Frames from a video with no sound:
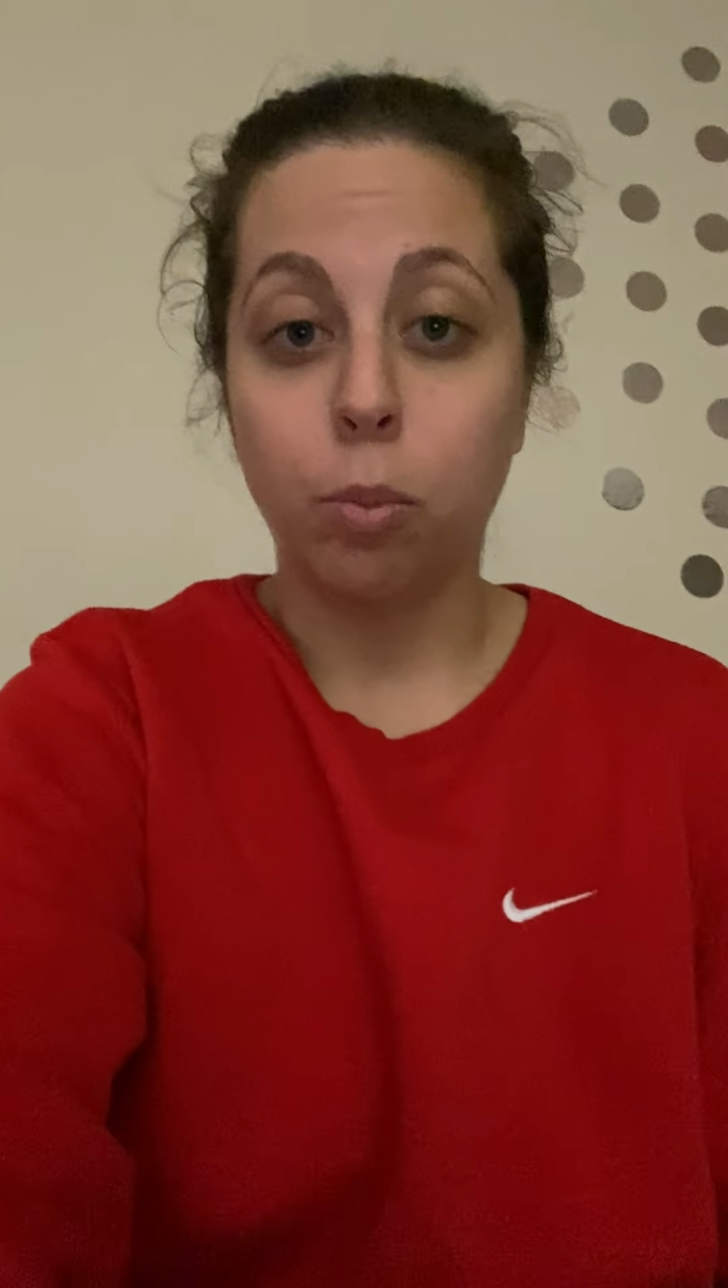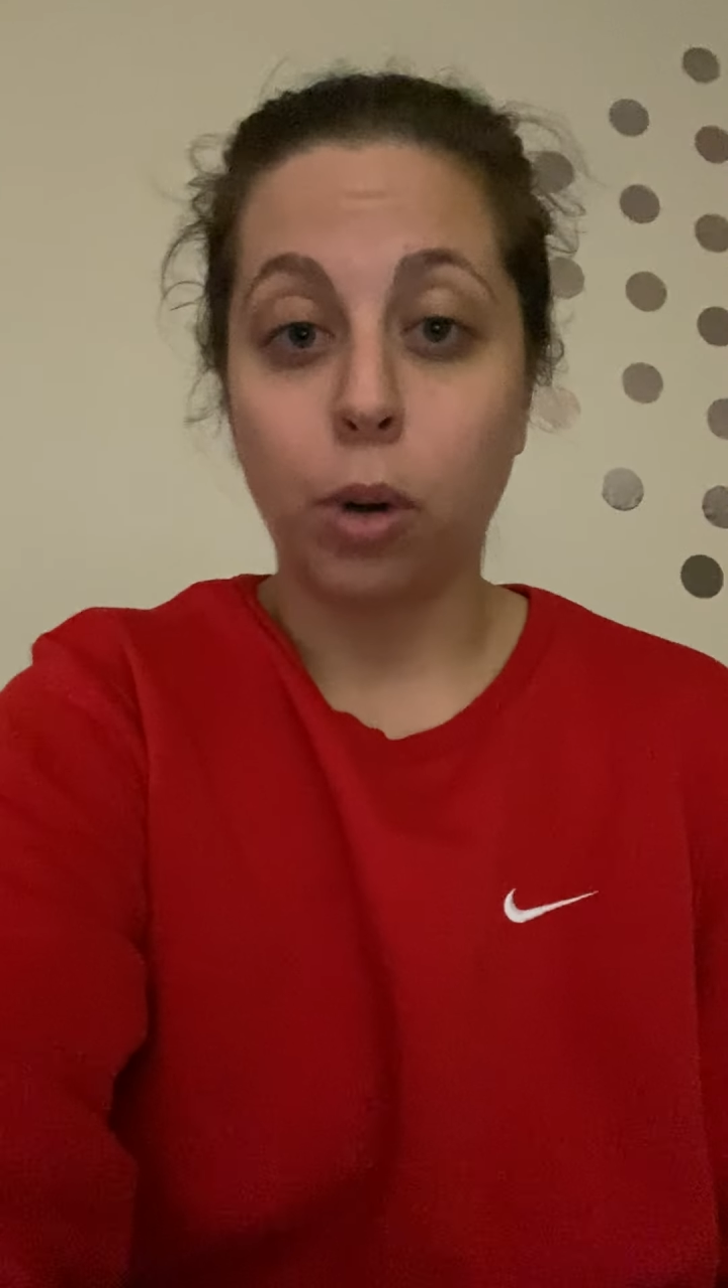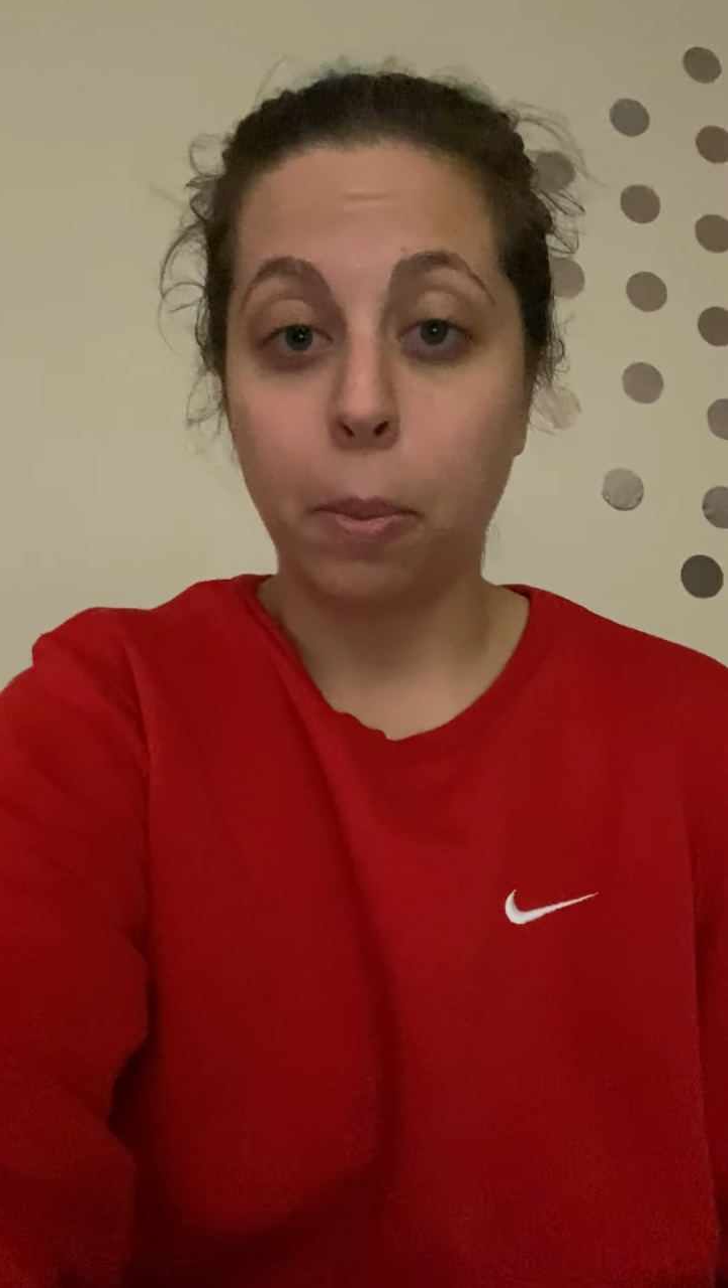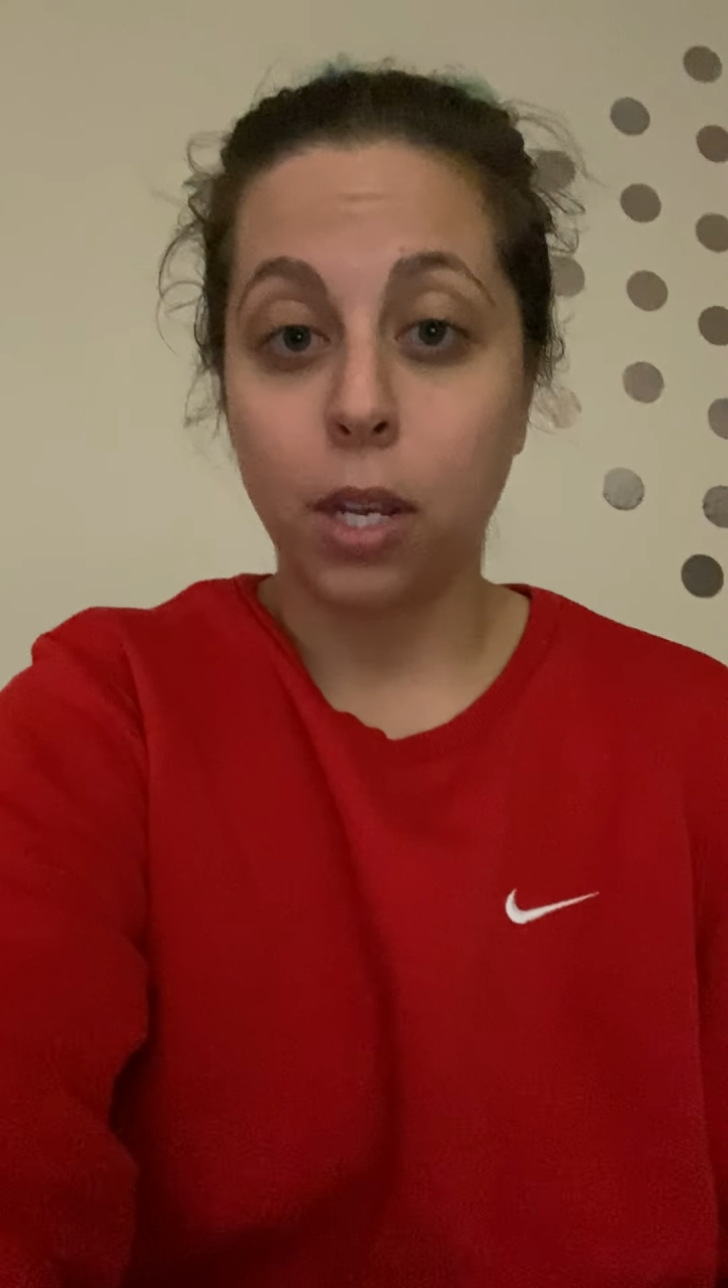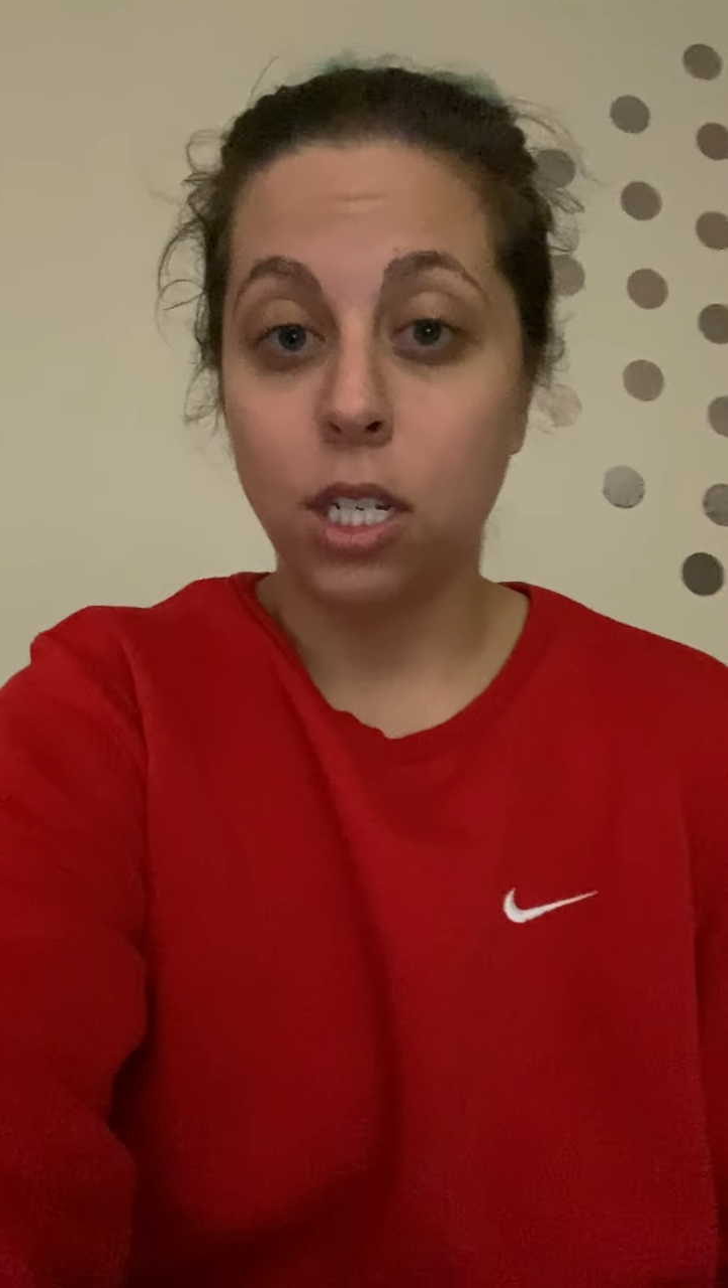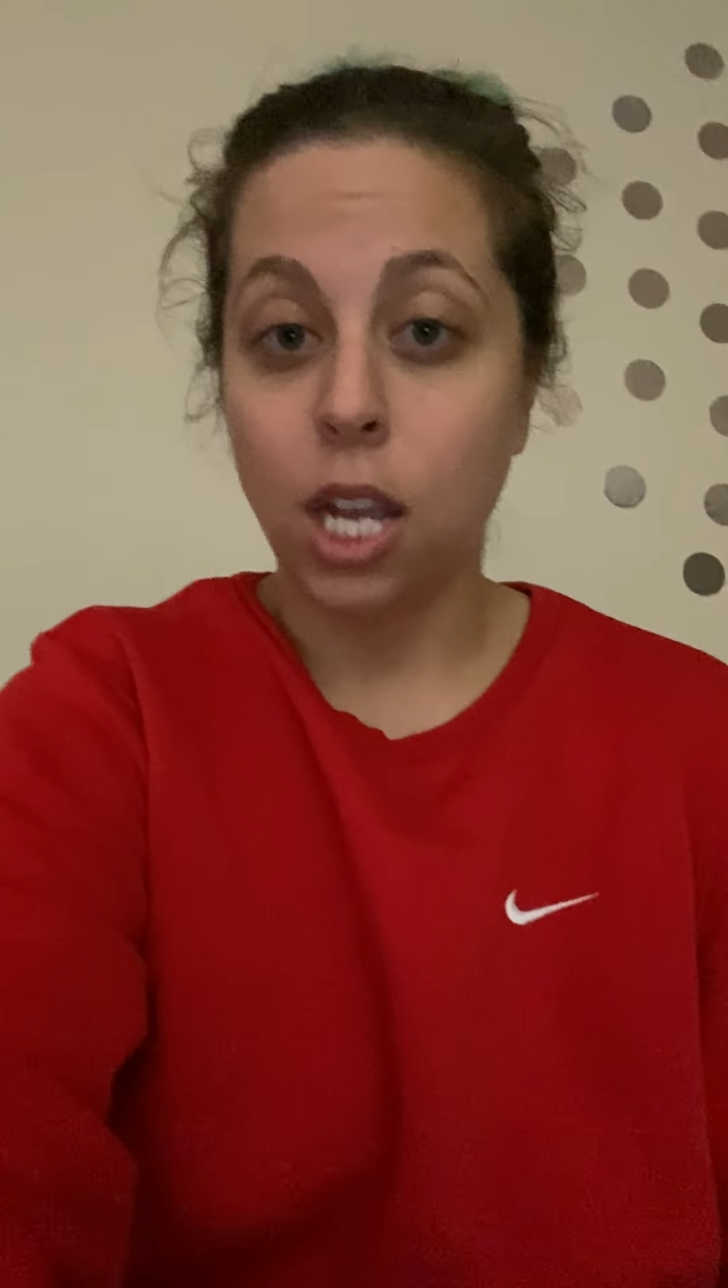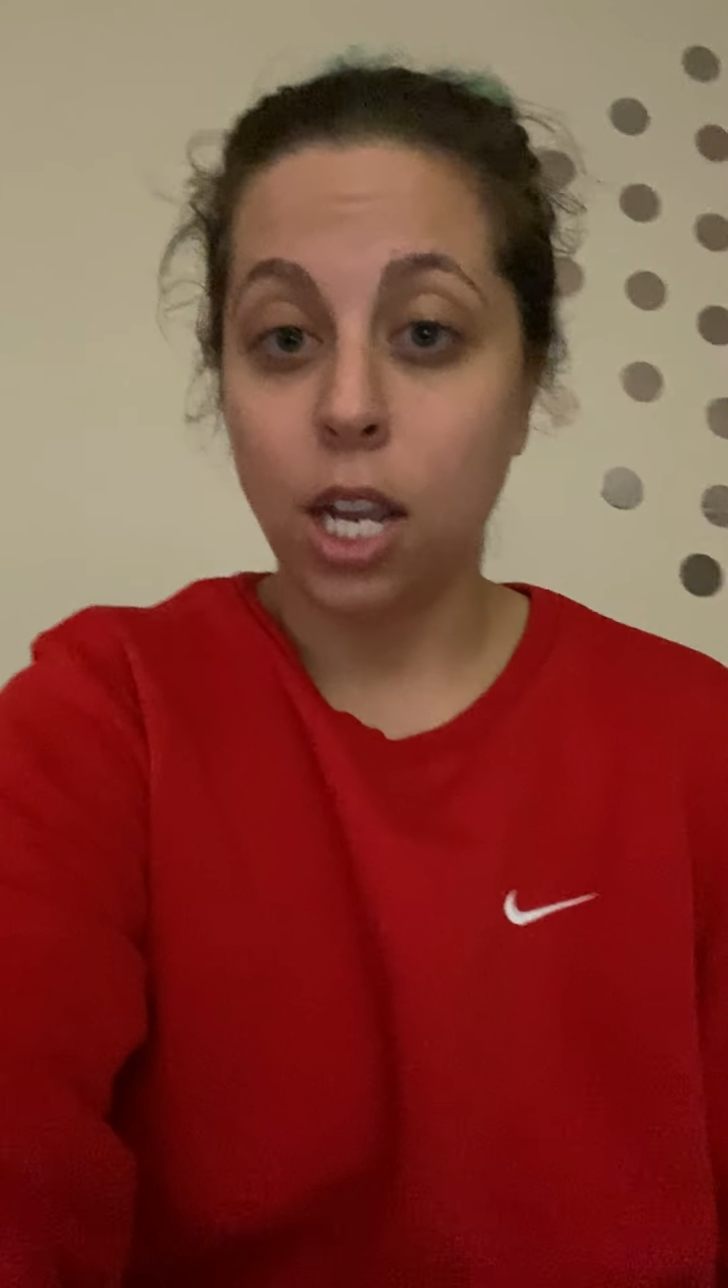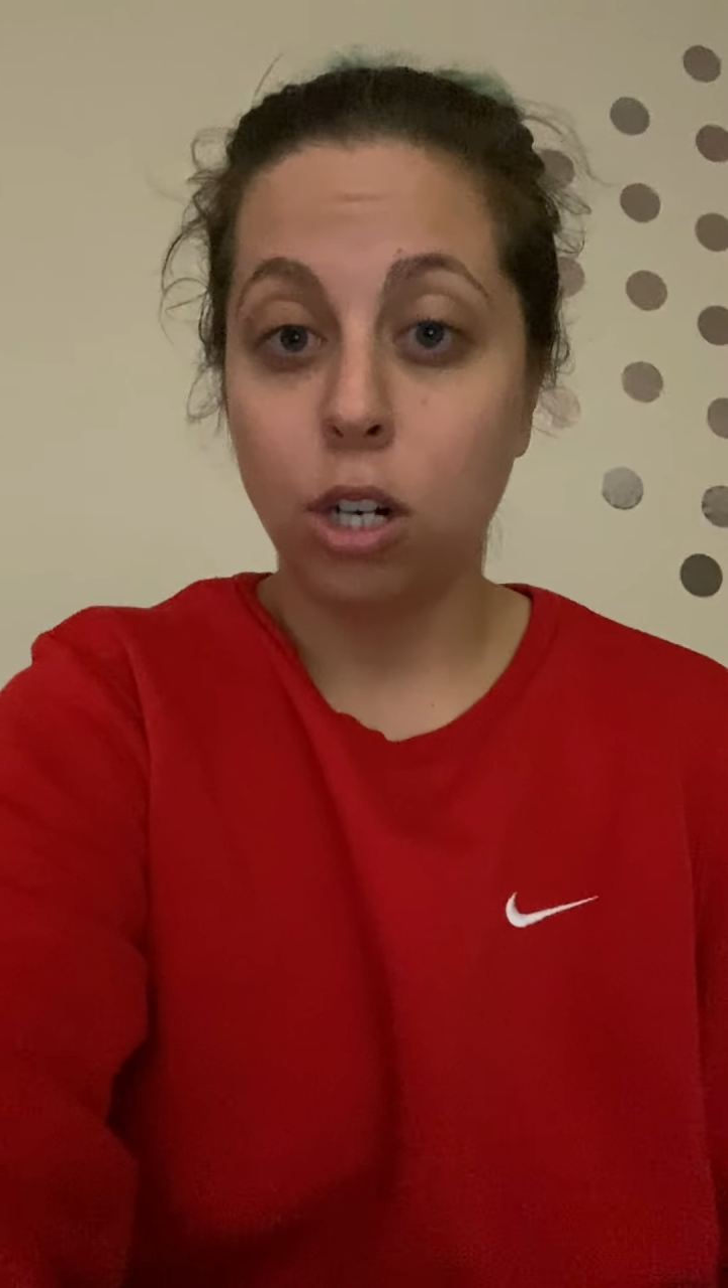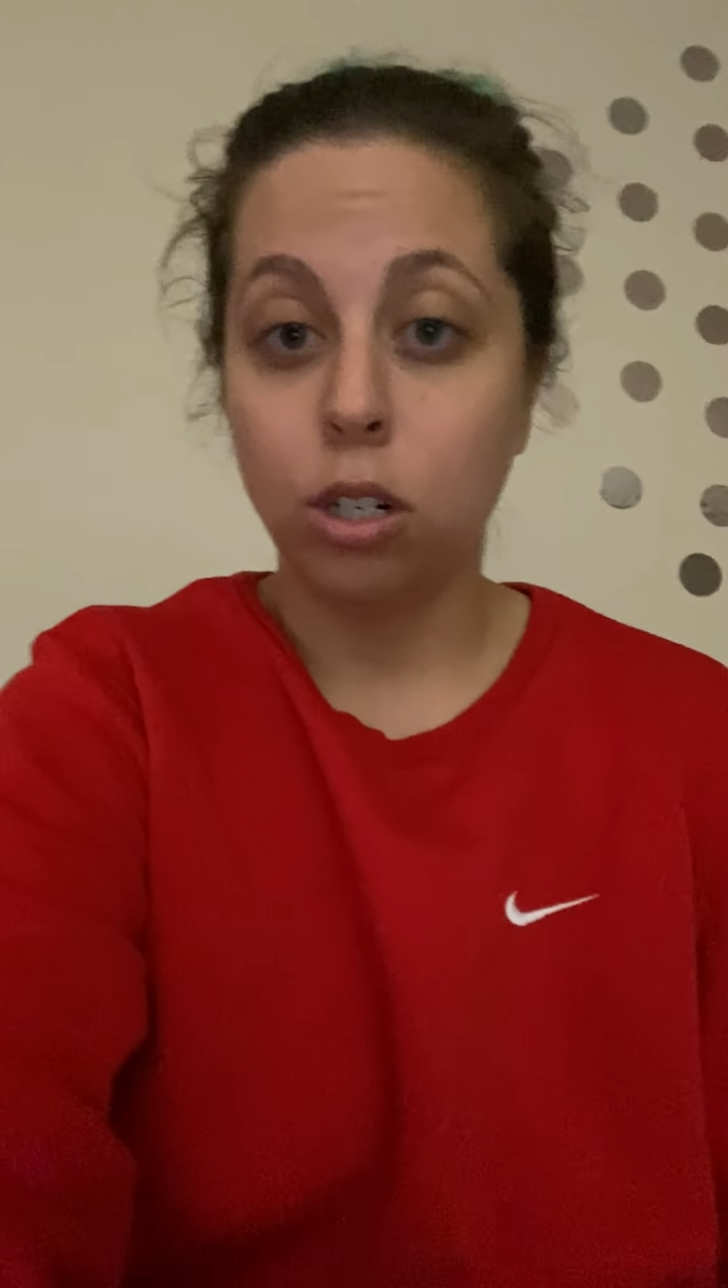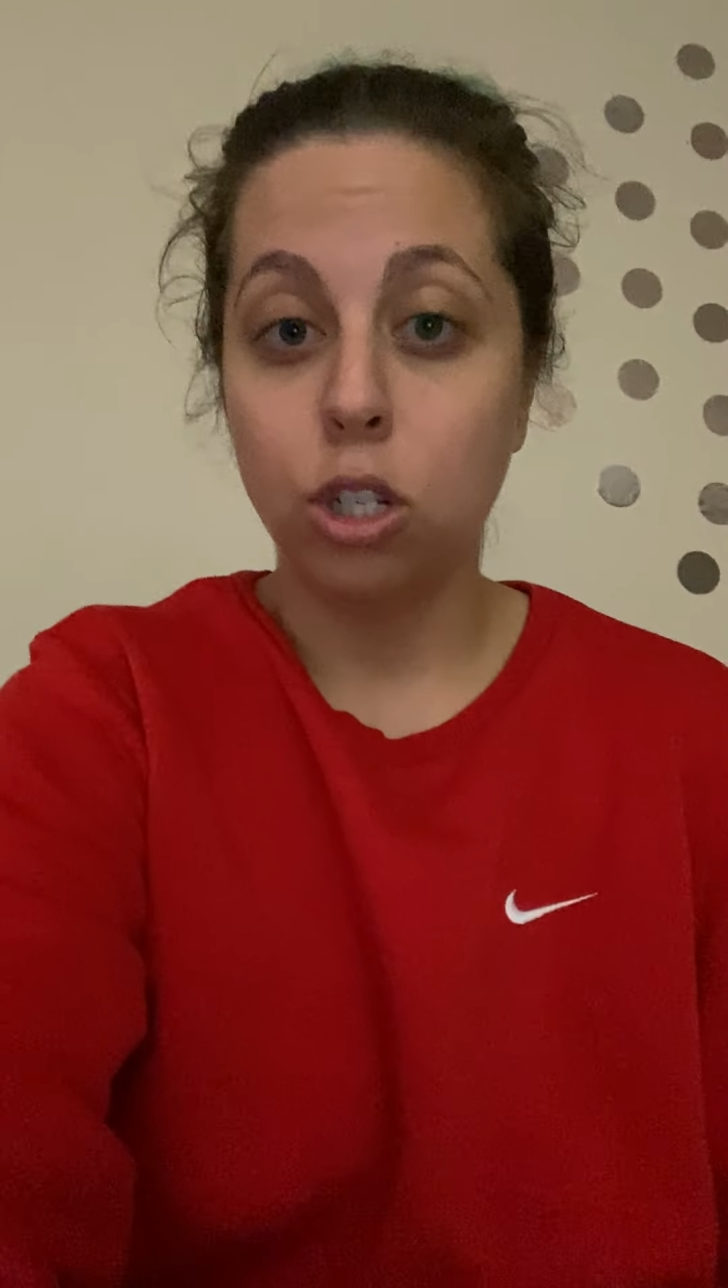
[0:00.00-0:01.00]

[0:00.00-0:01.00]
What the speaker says: prep containers